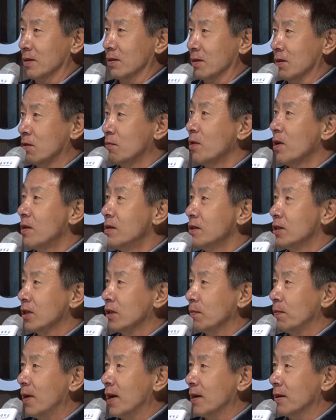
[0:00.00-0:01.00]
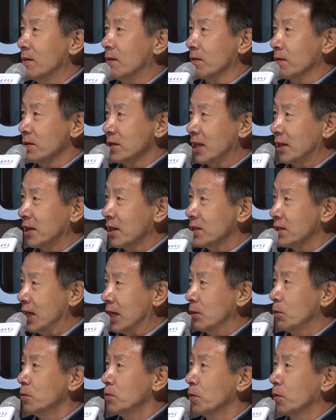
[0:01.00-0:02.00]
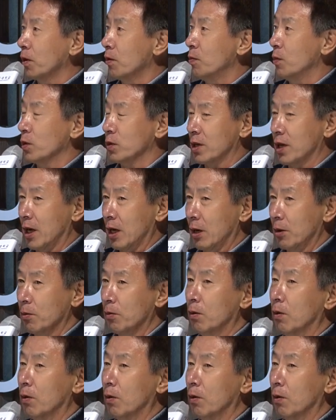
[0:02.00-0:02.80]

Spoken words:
Universal income is the income given